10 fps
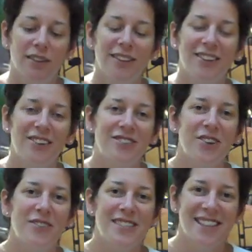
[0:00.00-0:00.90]
you know, it's
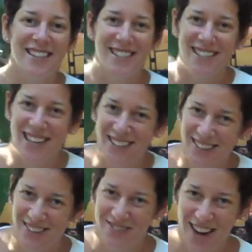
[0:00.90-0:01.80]
always nice to take a
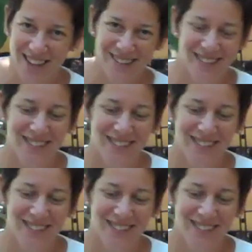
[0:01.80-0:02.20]
little rest.